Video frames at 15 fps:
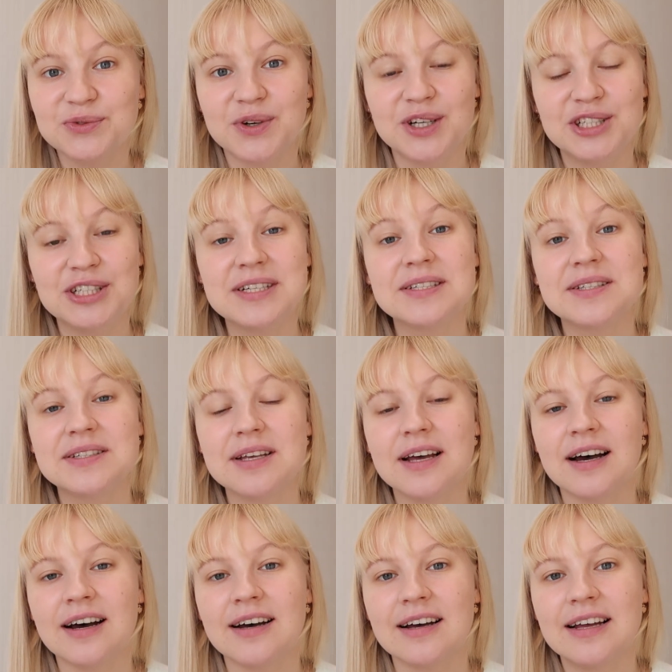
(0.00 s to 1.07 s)
to watch is
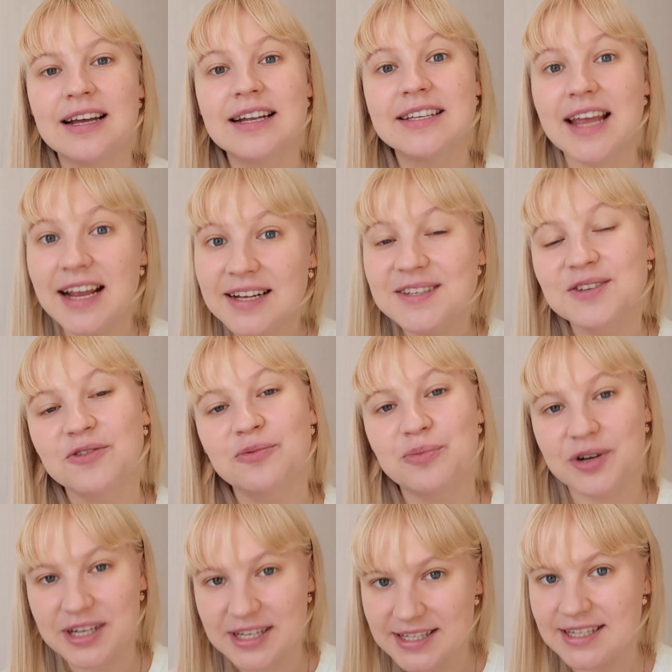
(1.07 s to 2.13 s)
uh, Tales of
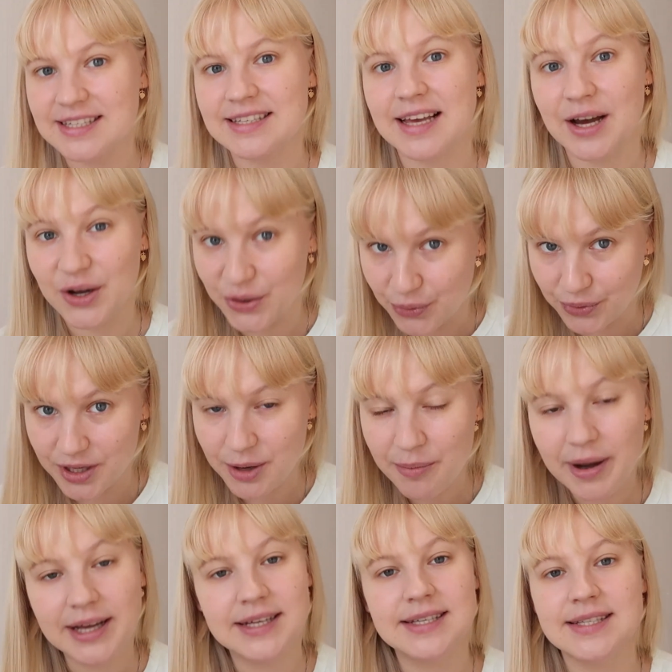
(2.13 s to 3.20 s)
Princess Kaguya
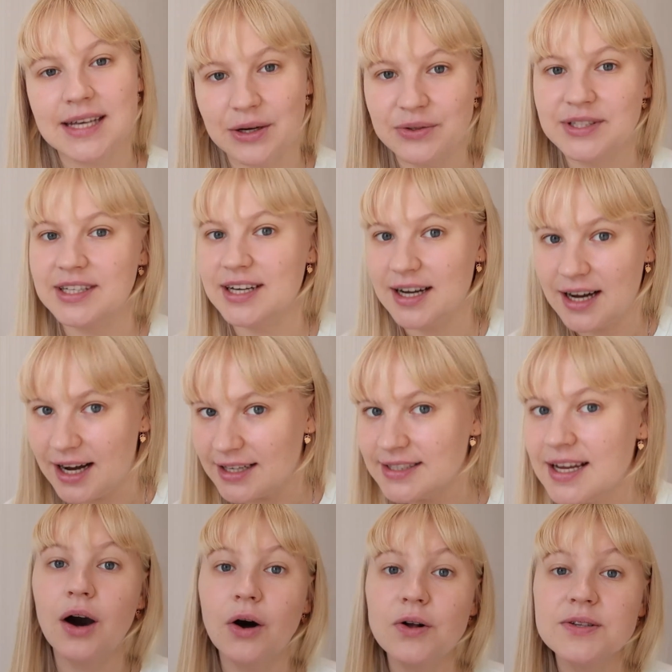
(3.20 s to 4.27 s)
by Isao
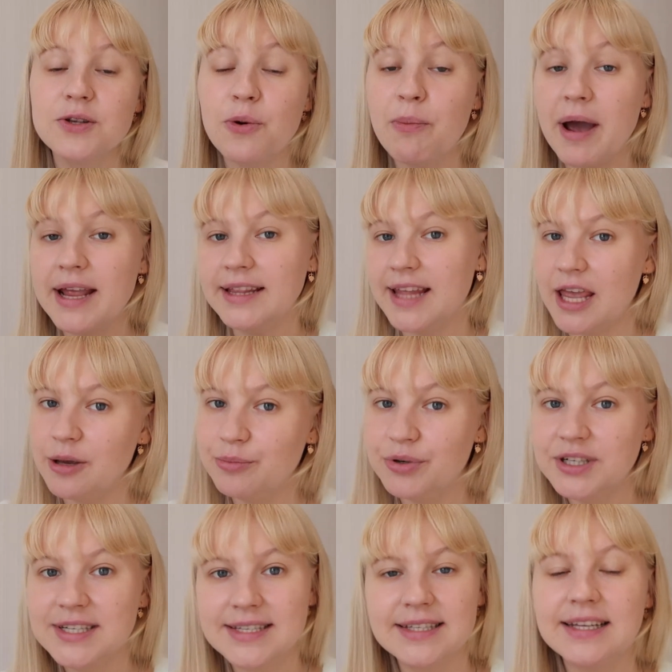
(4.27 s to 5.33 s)
Takahata. Also My
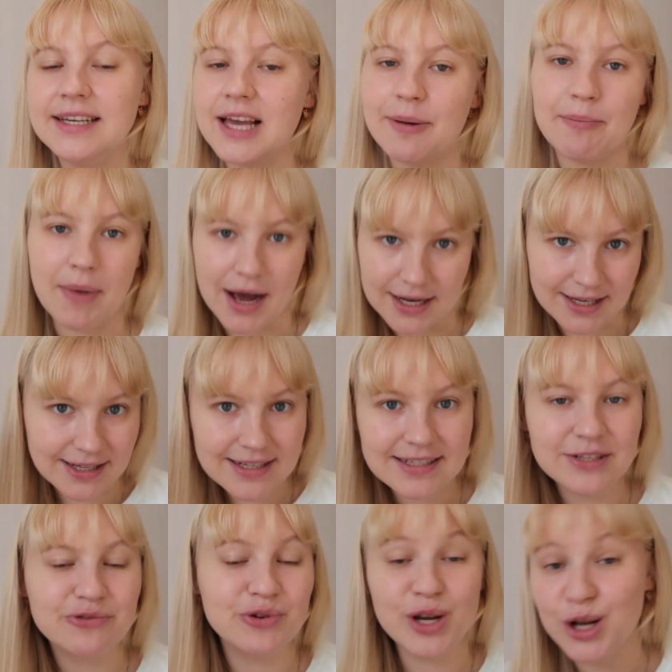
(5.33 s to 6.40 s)
Neighbors the
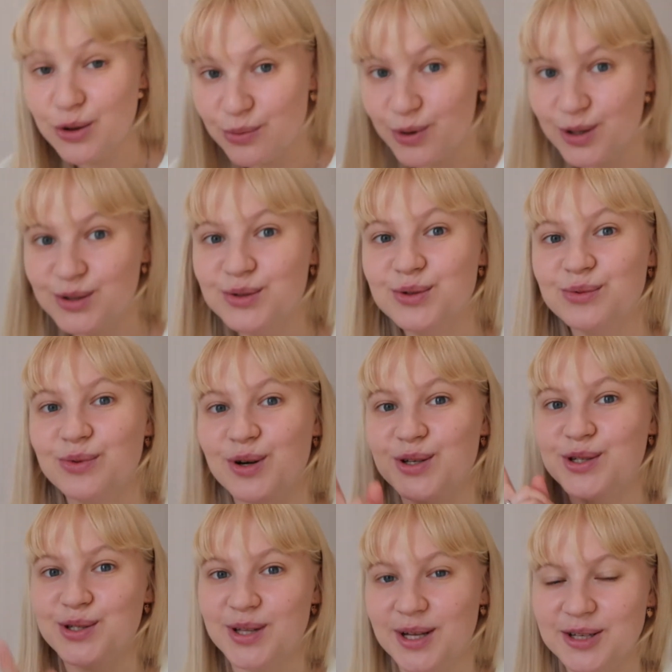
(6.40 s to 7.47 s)
Yamadas, really want to
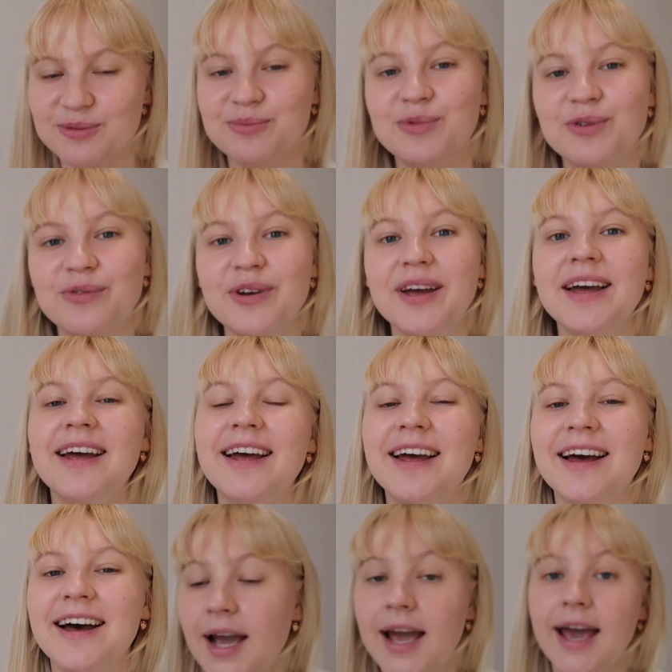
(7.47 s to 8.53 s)
watch that movie.
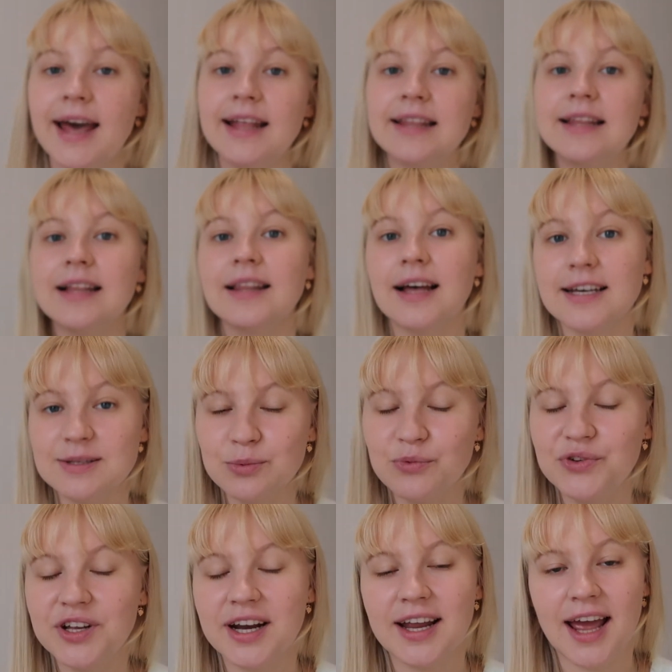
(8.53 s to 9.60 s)
And the last
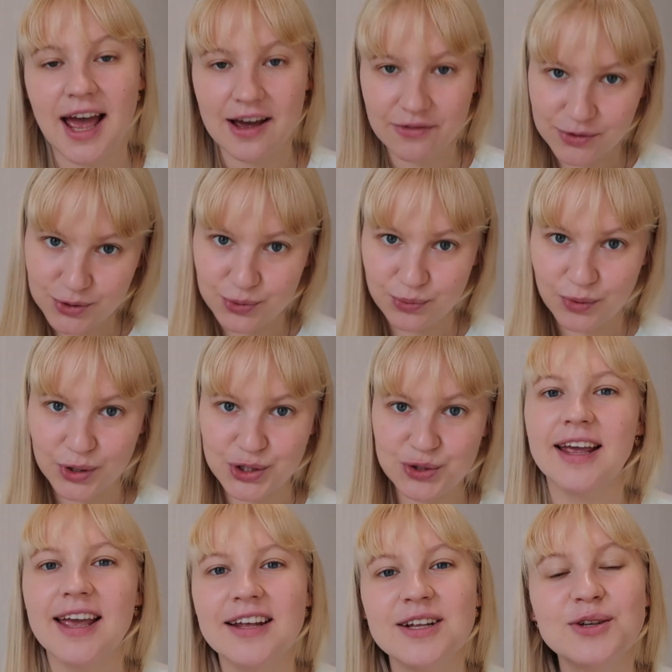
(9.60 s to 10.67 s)
movie that I haven't
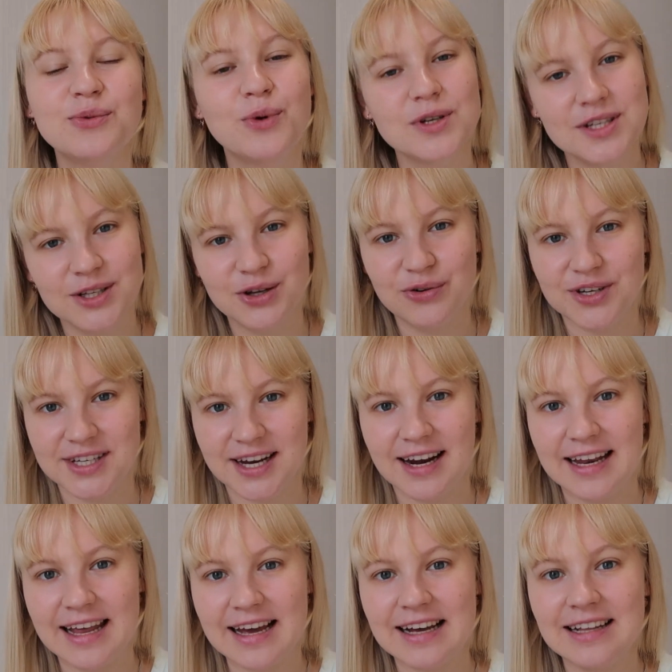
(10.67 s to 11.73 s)
watched, again it wasn't
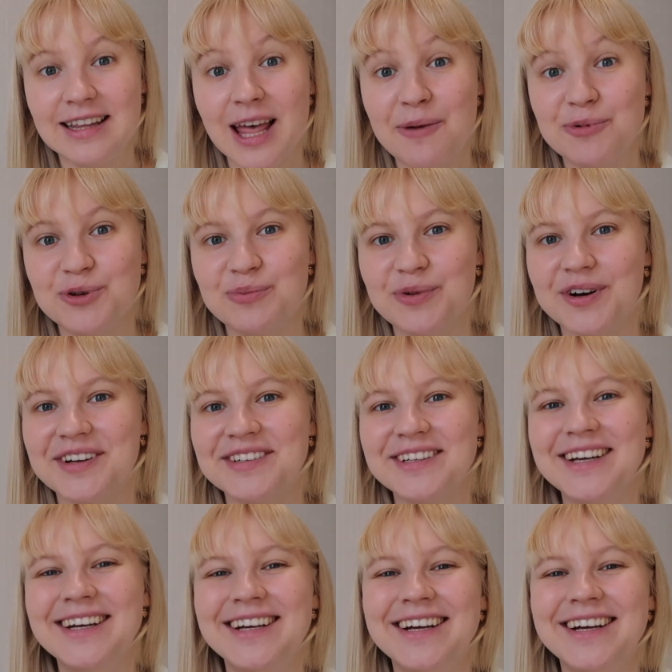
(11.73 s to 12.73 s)
critically acclaimed, but